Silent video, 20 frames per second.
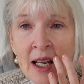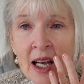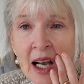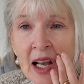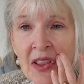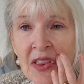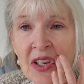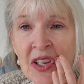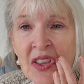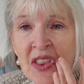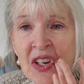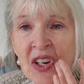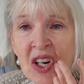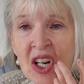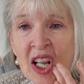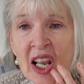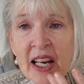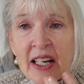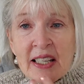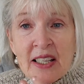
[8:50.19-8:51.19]
I think they're
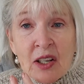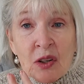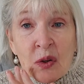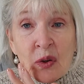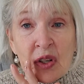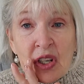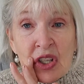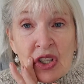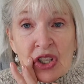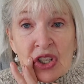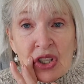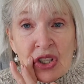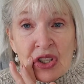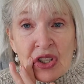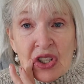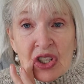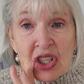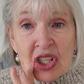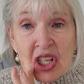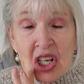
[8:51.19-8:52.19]
like
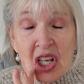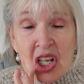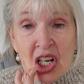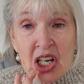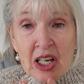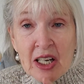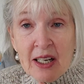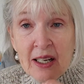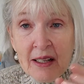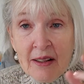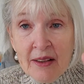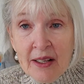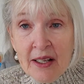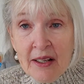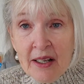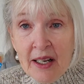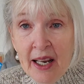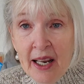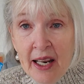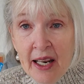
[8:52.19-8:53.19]
decorations that
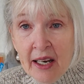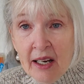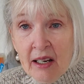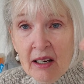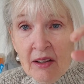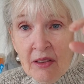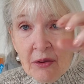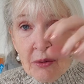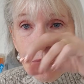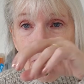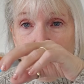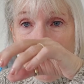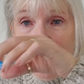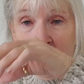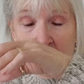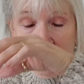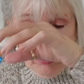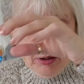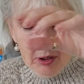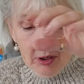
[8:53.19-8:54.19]
then hang
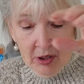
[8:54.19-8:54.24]
throughout